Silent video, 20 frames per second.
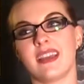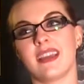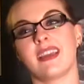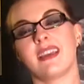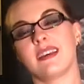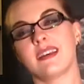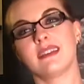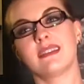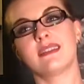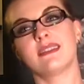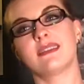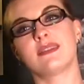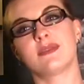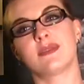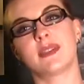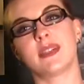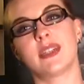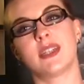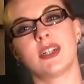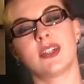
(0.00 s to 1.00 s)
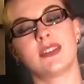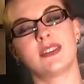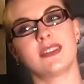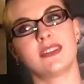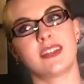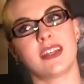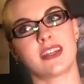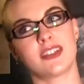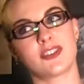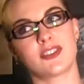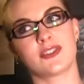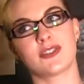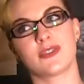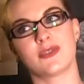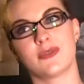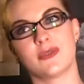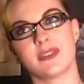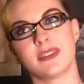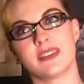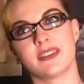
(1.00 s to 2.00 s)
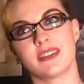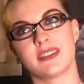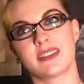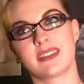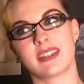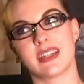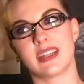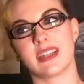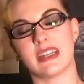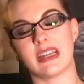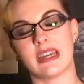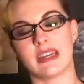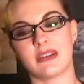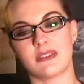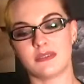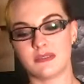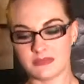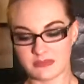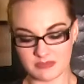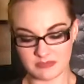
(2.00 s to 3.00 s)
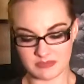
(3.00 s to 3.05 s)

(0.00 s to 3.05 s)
and recalled Essure coils taken out.